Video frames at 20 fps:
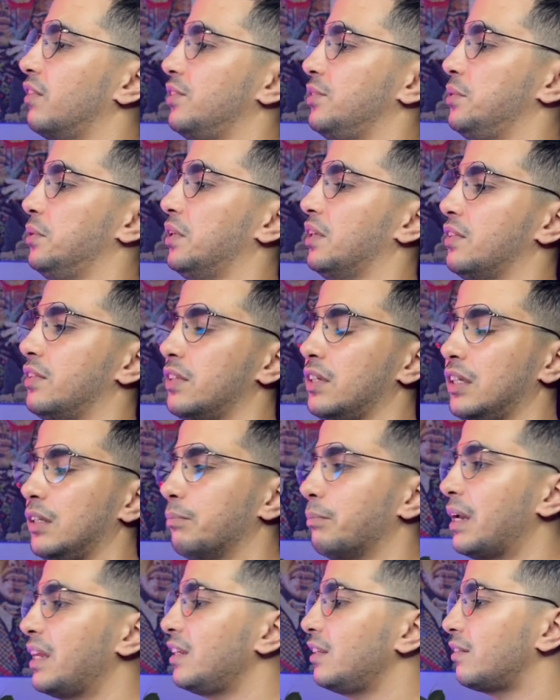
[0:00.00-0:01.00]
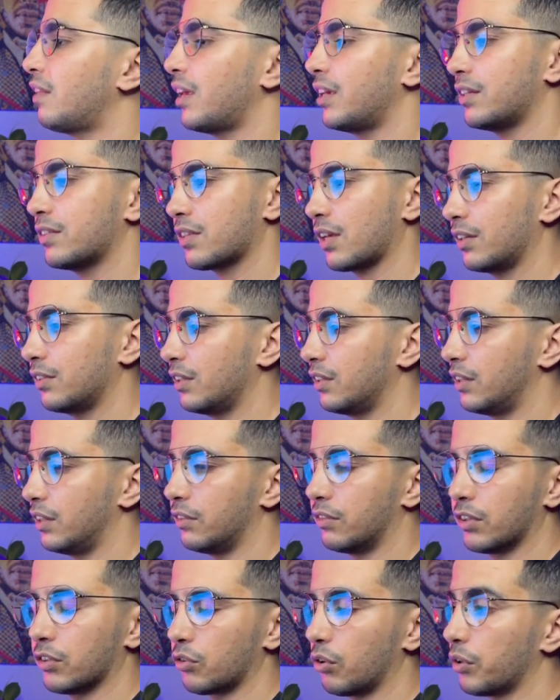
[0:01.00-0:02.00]
as you can see. Many things I did in
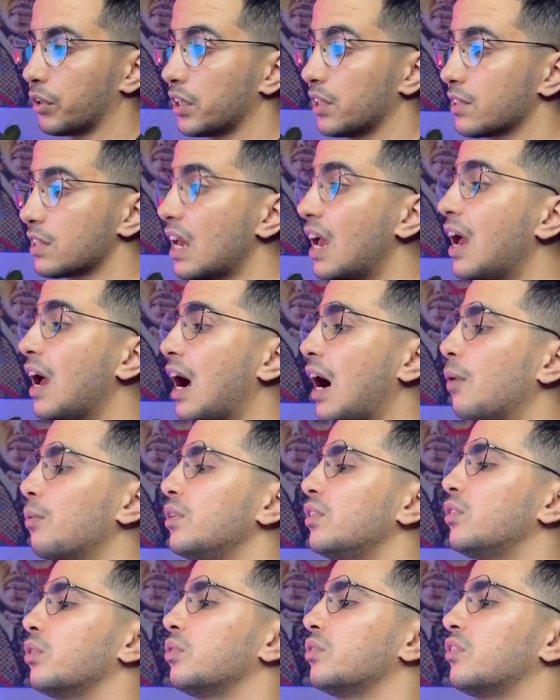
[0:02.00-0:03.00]
tutorials. I will do a